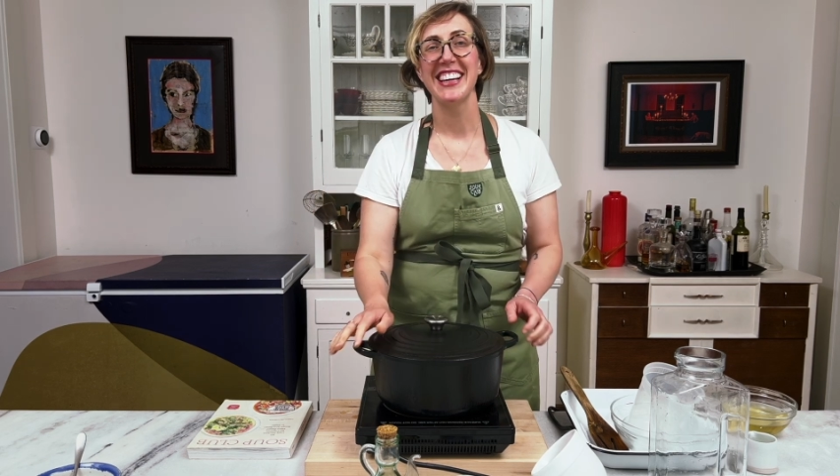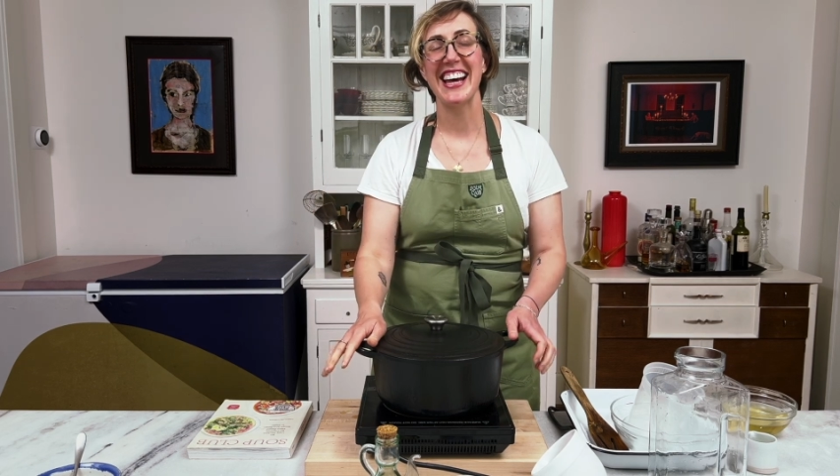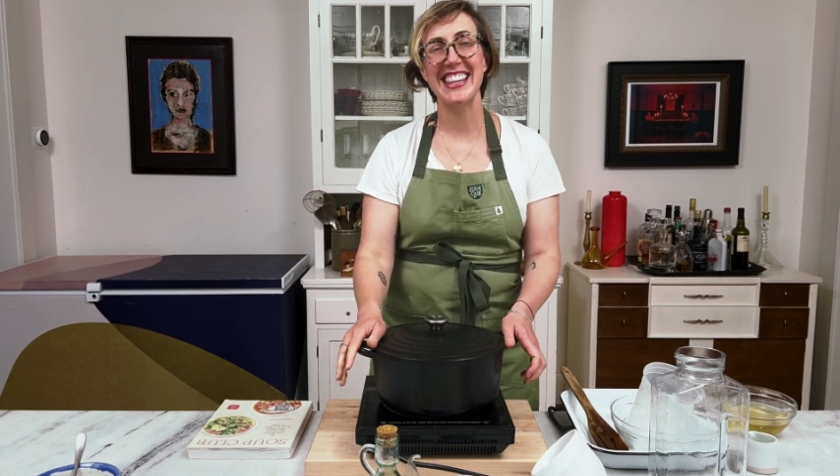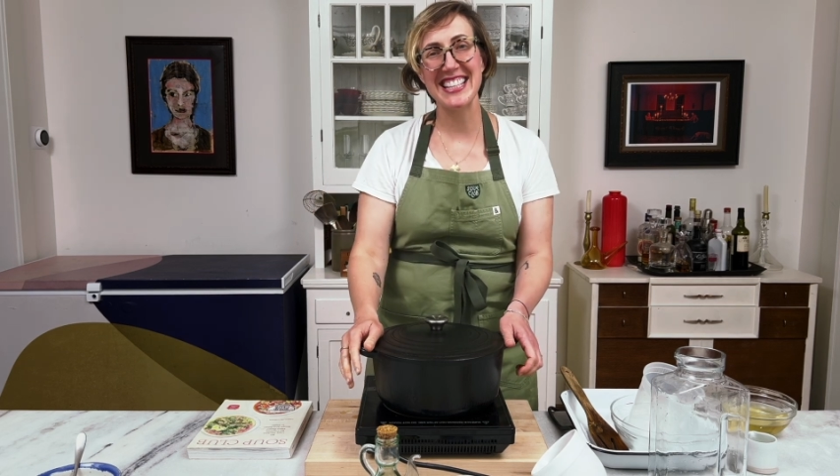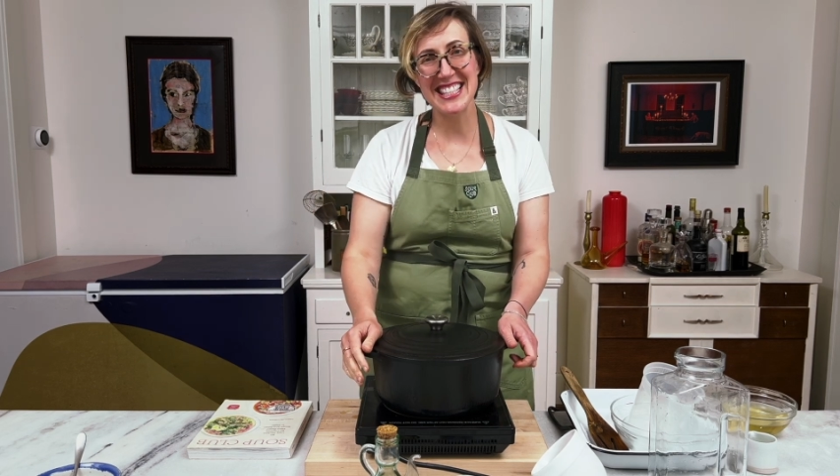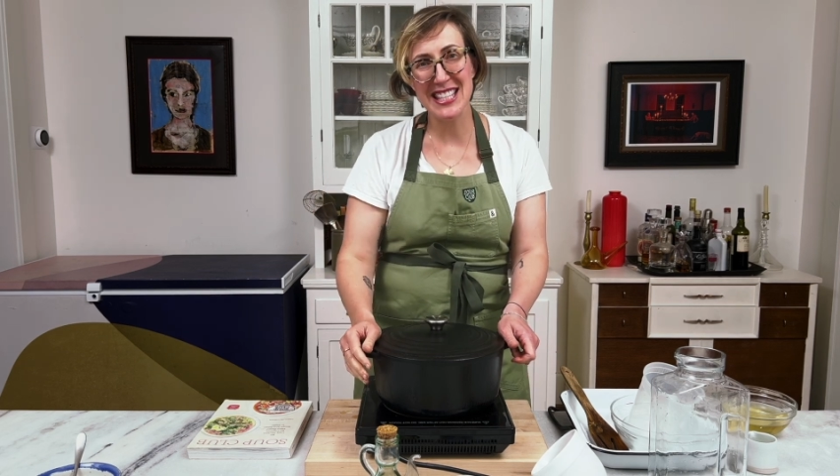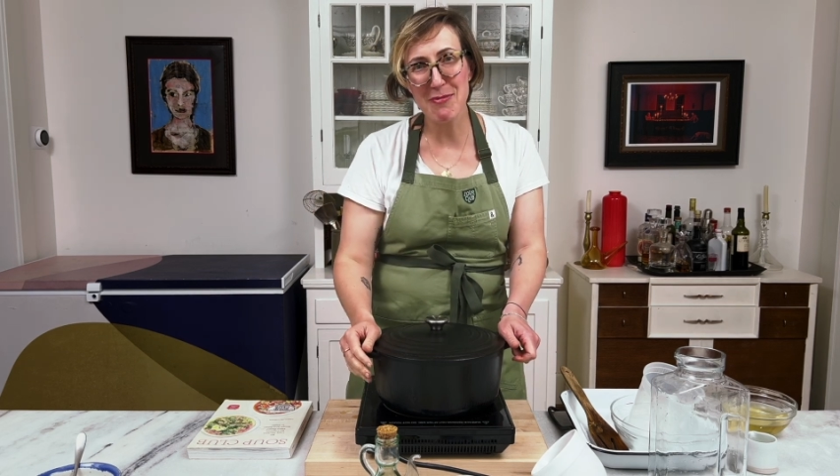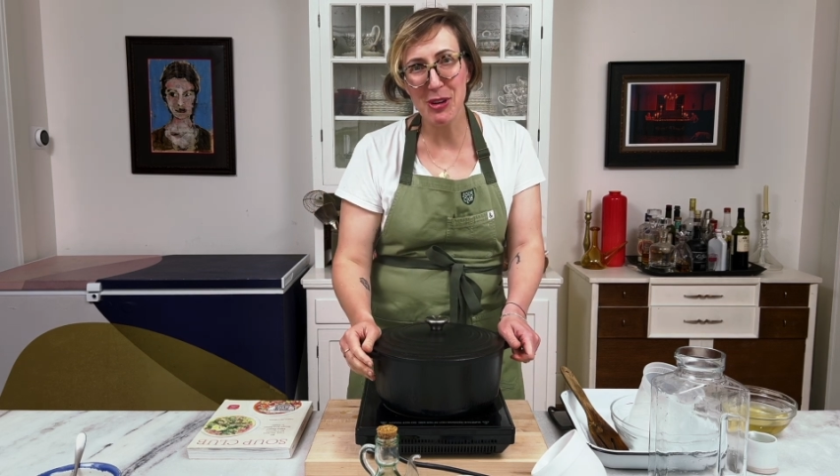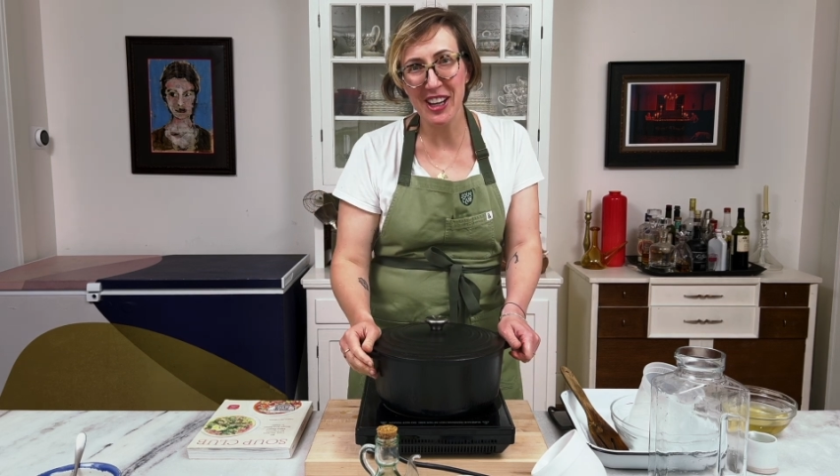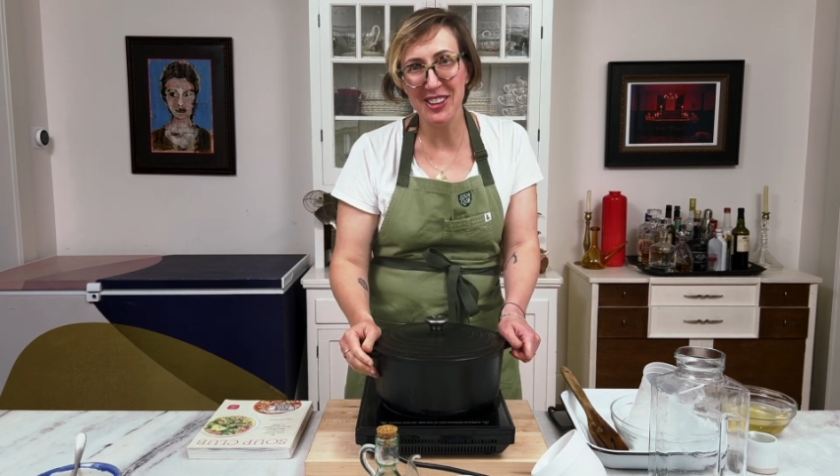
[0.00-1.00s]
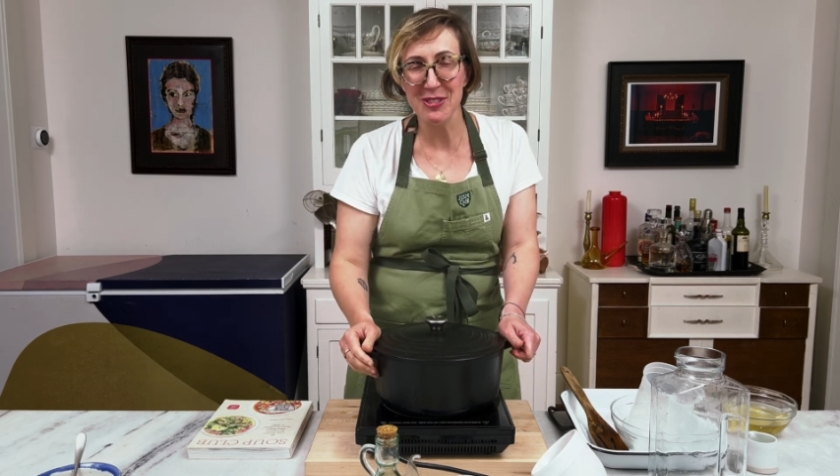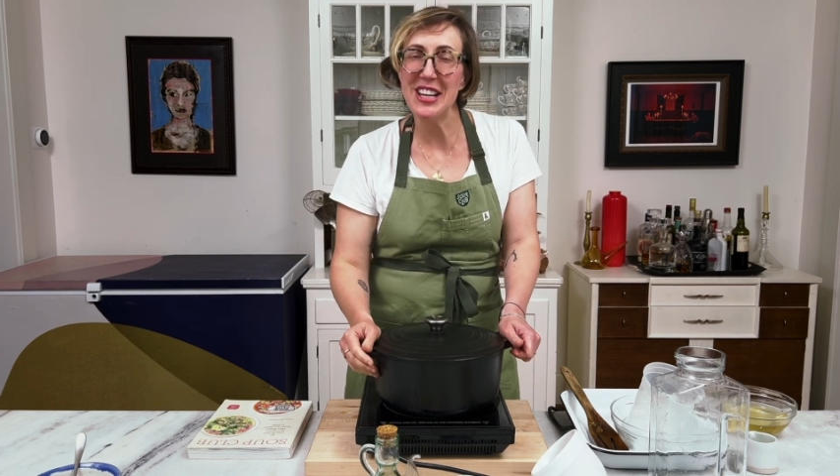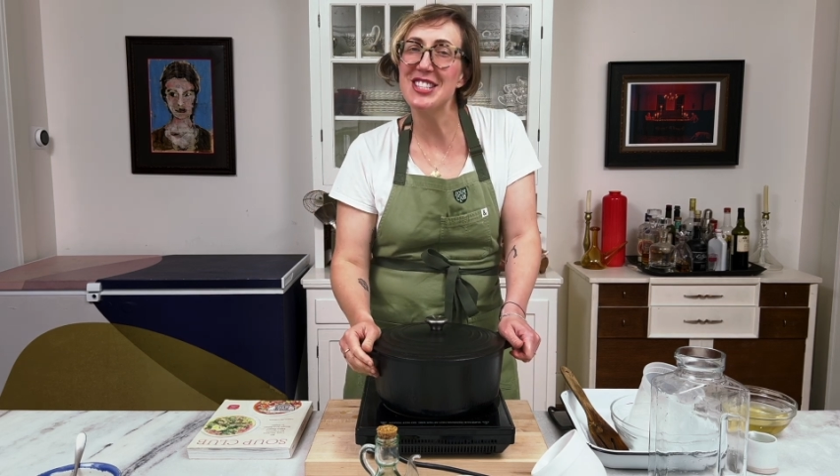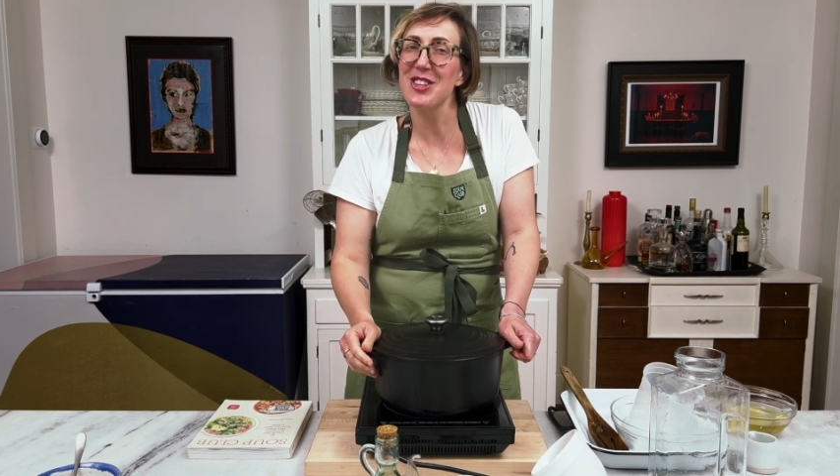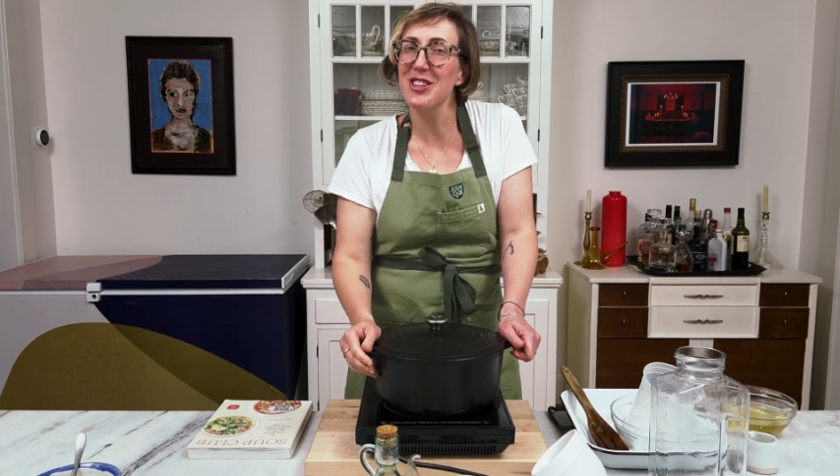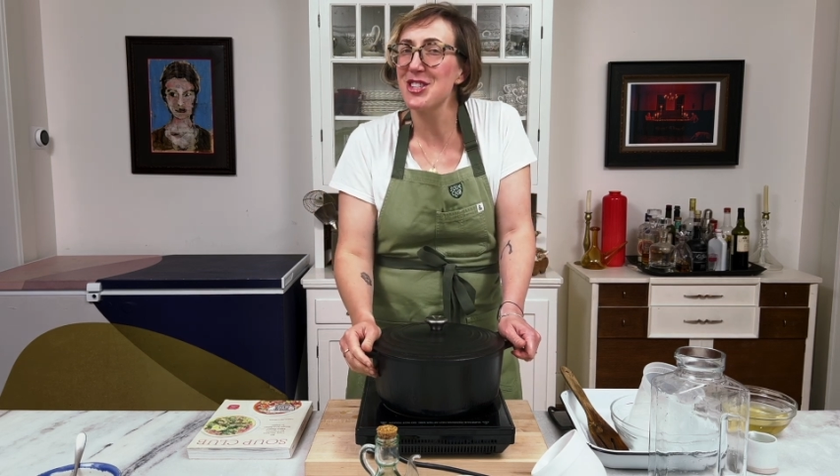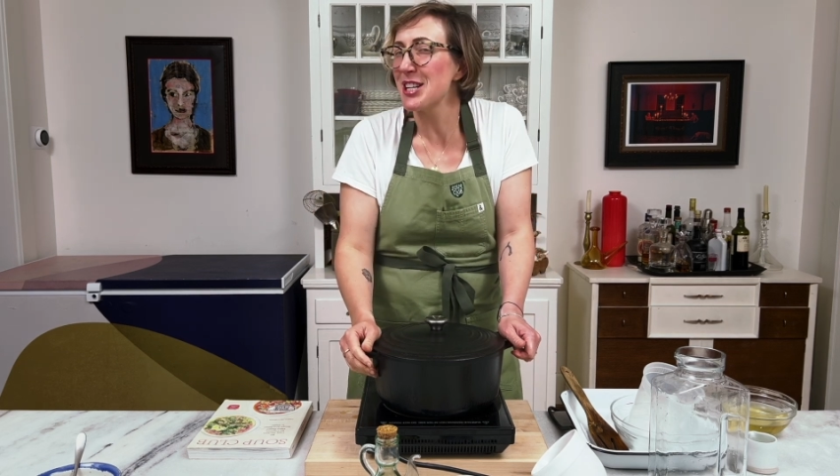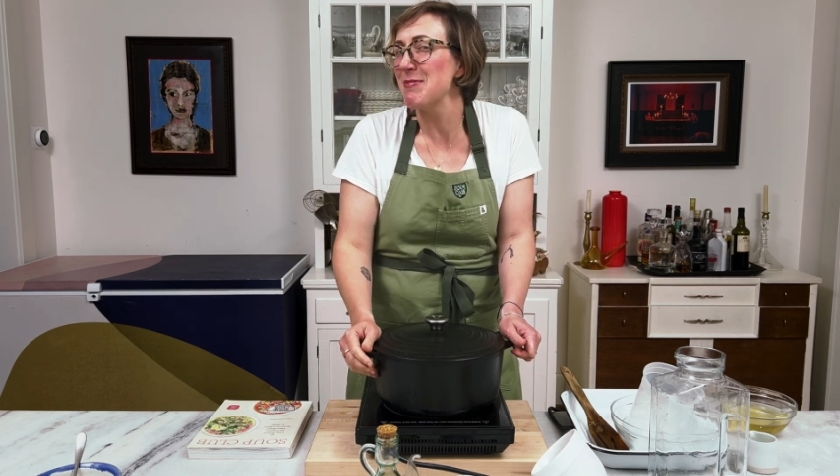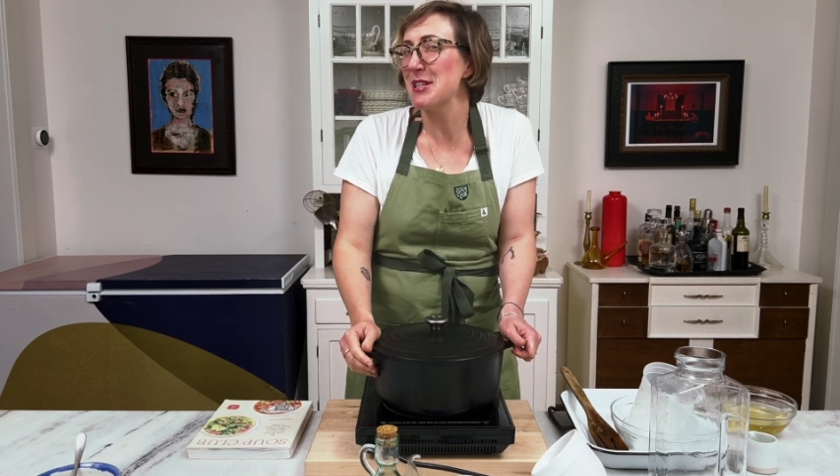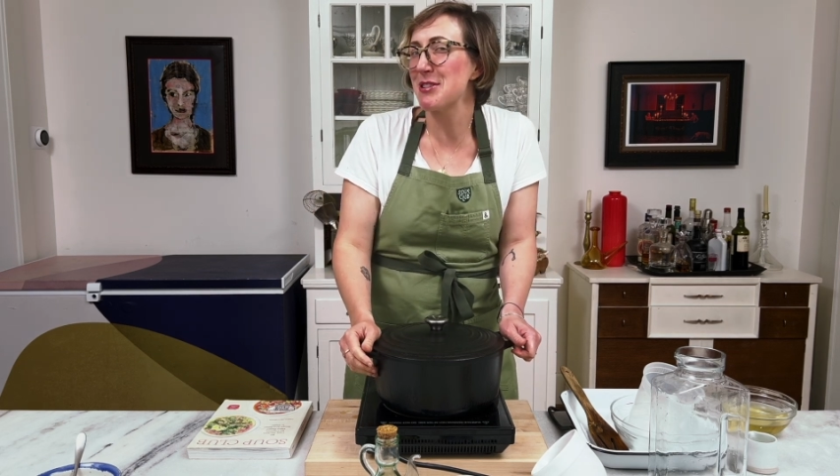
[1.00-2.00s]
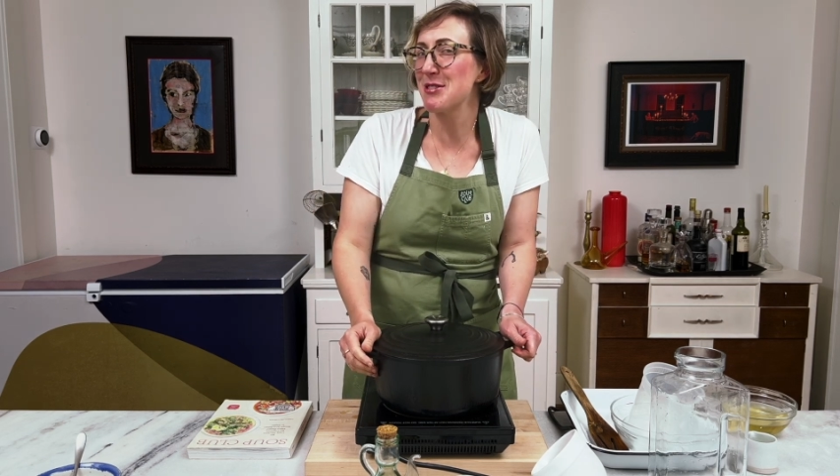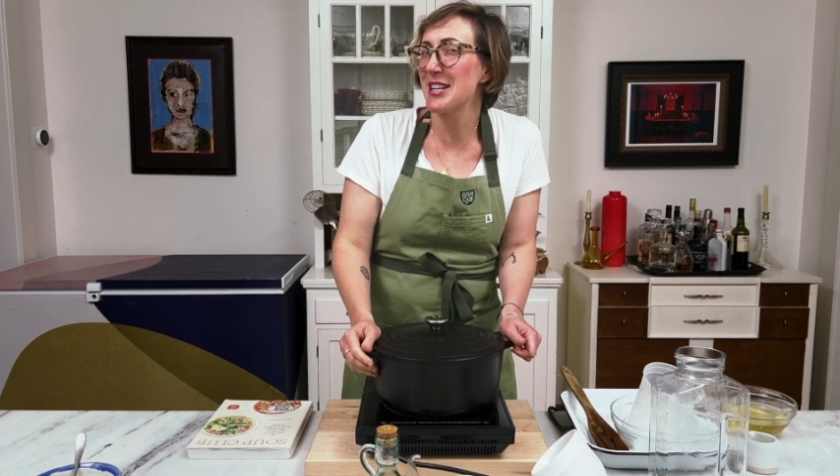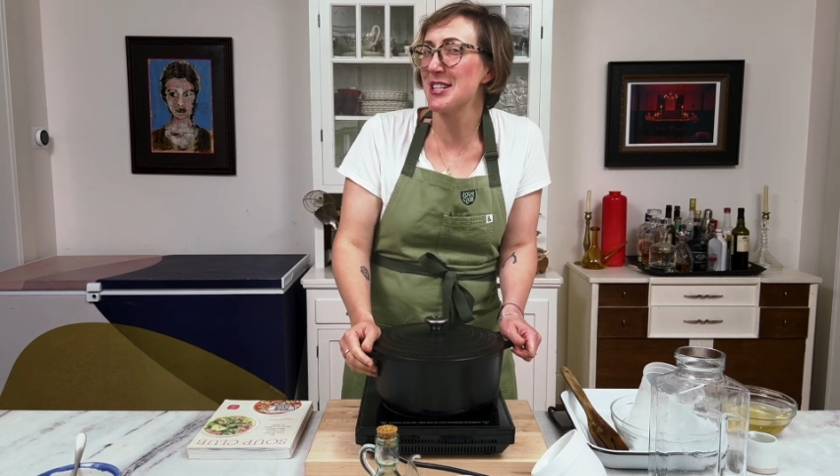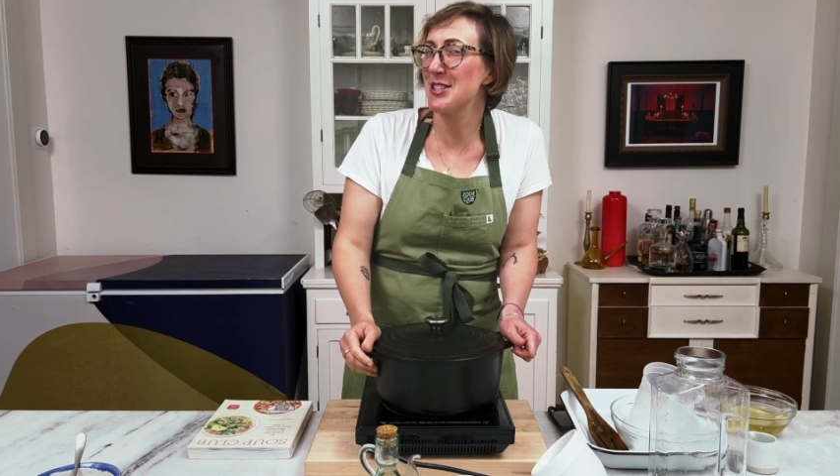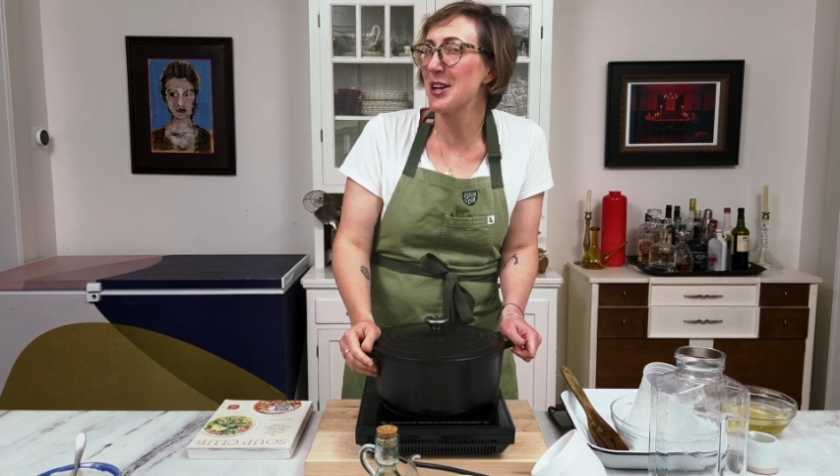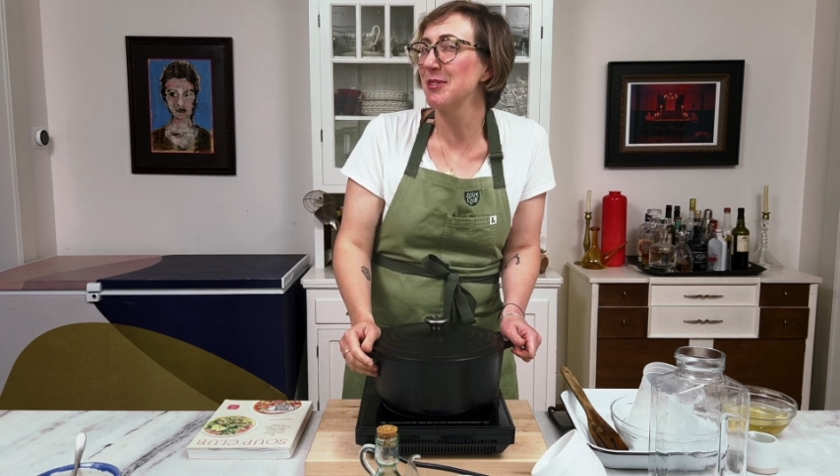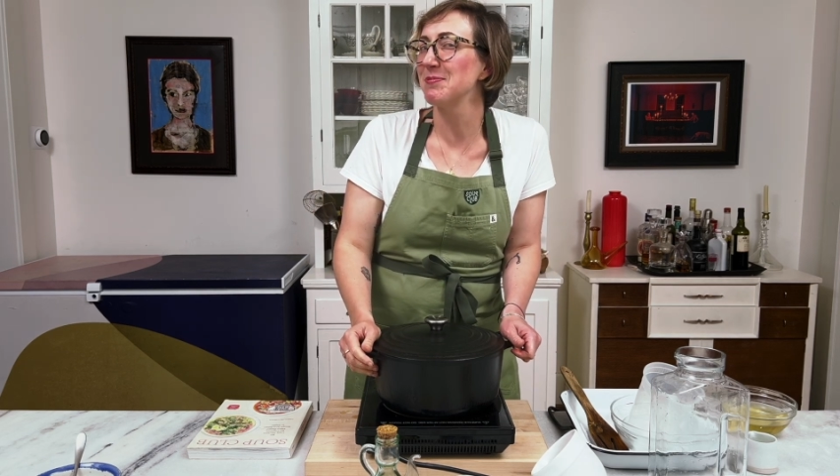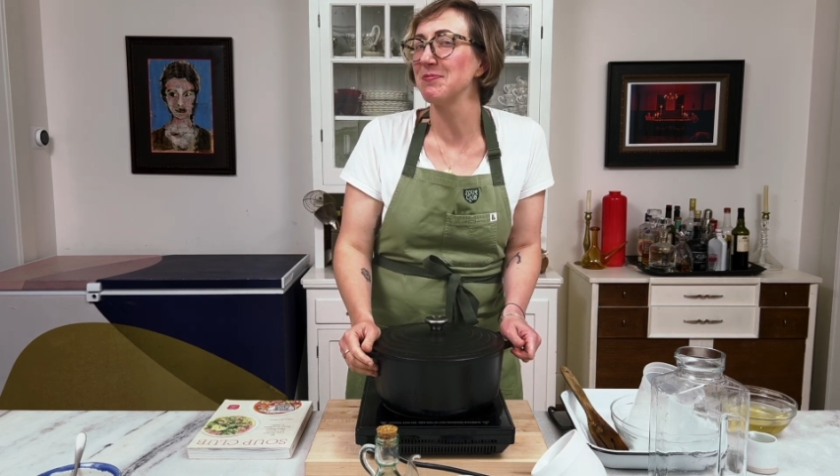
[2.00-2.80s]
and then simmer it until the chickpeas are tender.